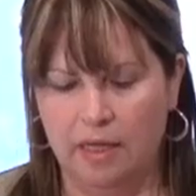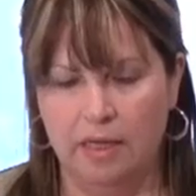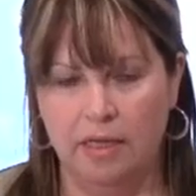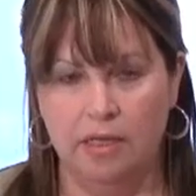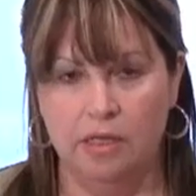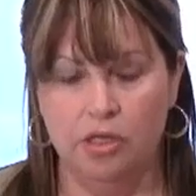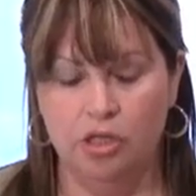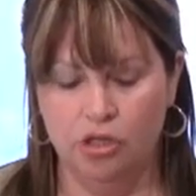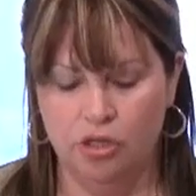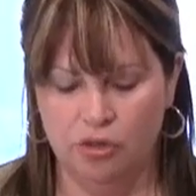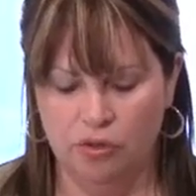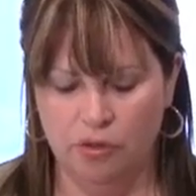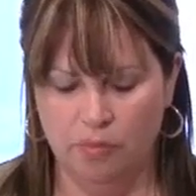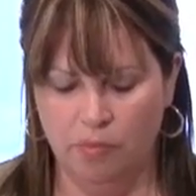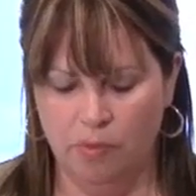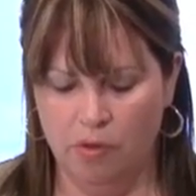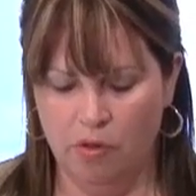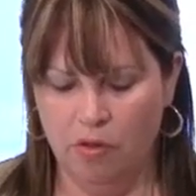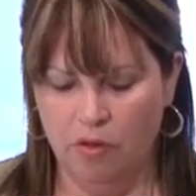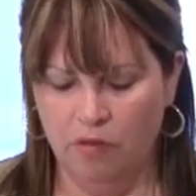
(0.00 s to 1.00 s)
into the
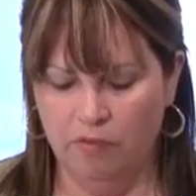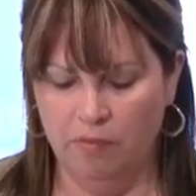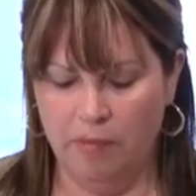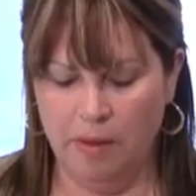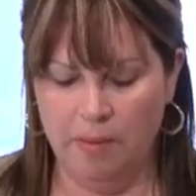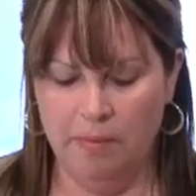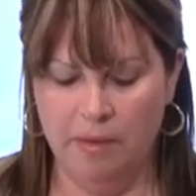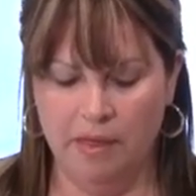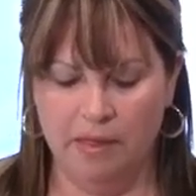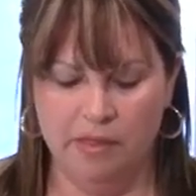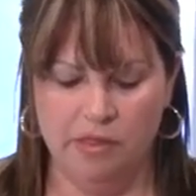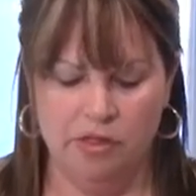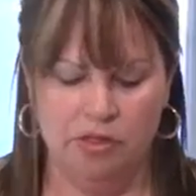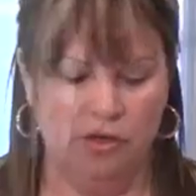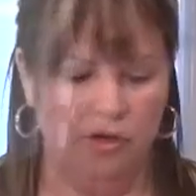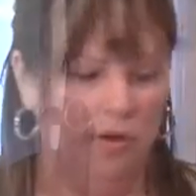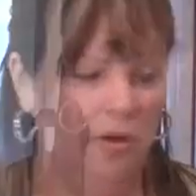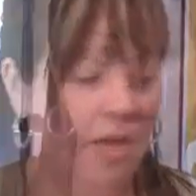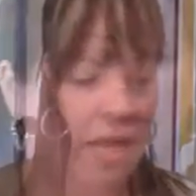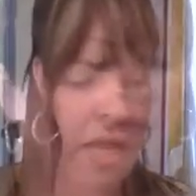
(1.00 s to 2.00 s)
bowl of my
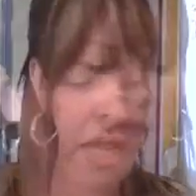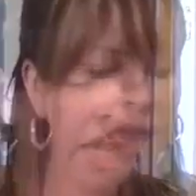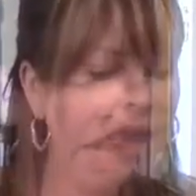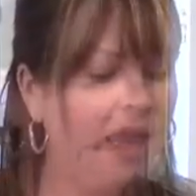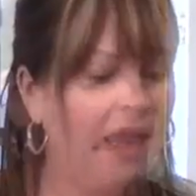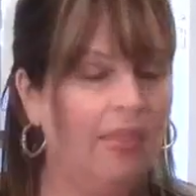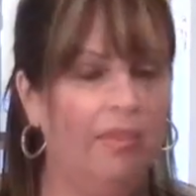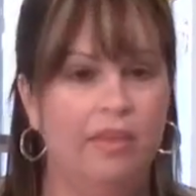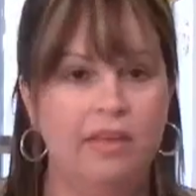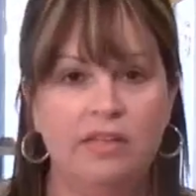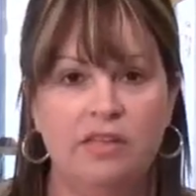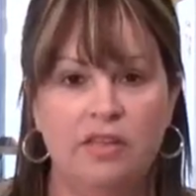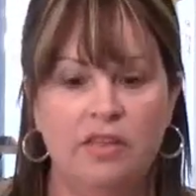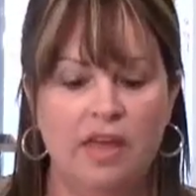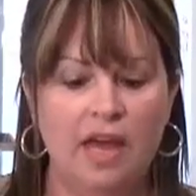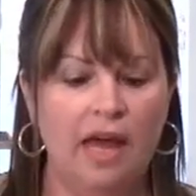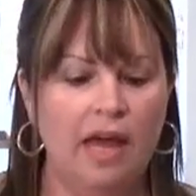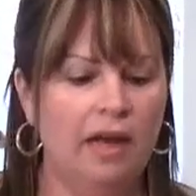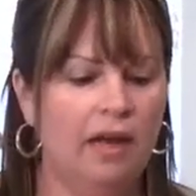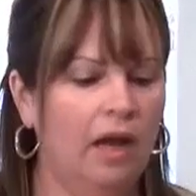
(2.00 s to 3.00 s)
mixer. And then to
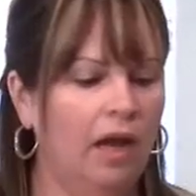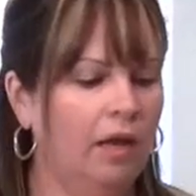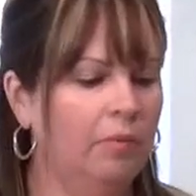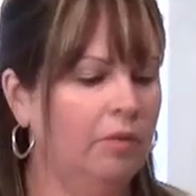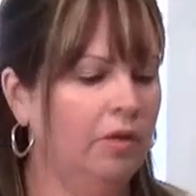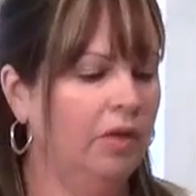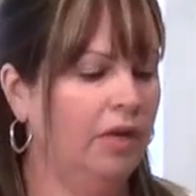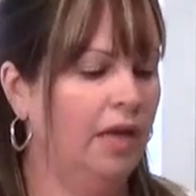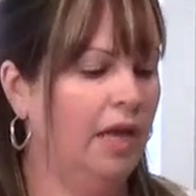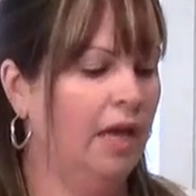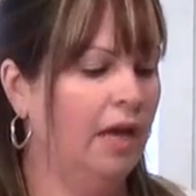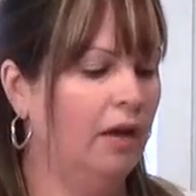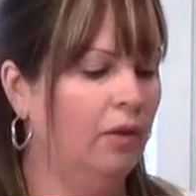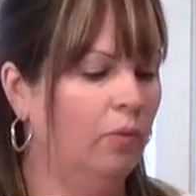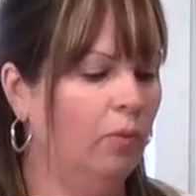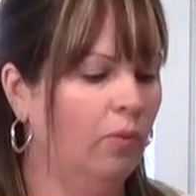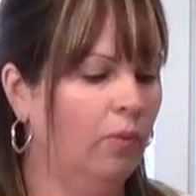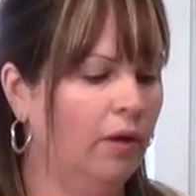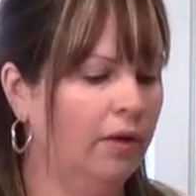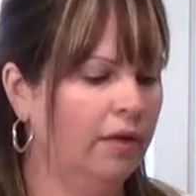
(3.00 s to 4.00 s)
that, I'm going to add
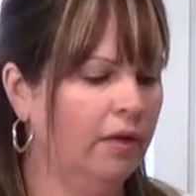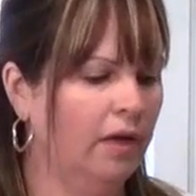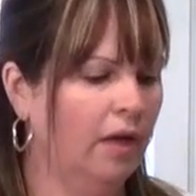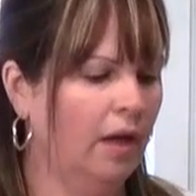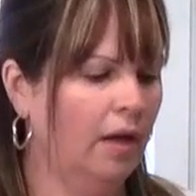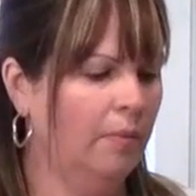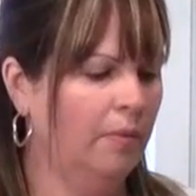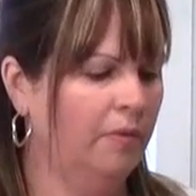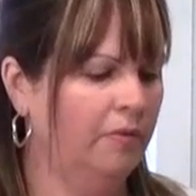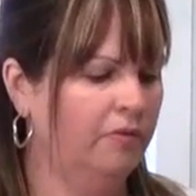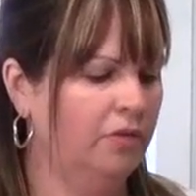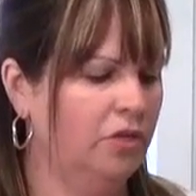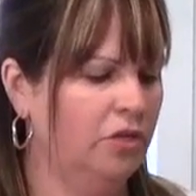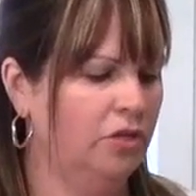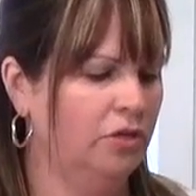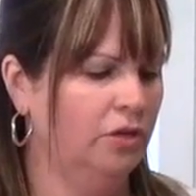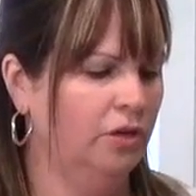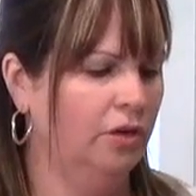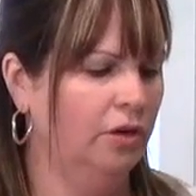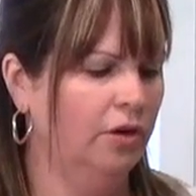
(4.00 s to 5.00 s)
one cup of
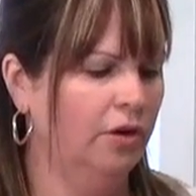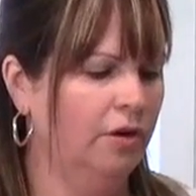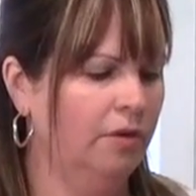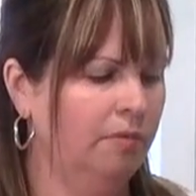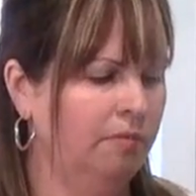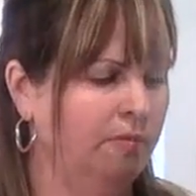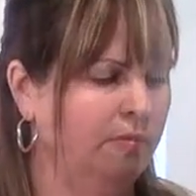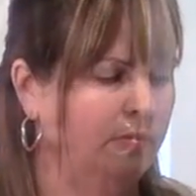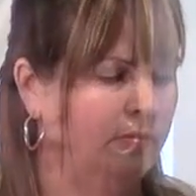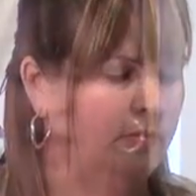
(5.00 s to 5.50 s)
sugar.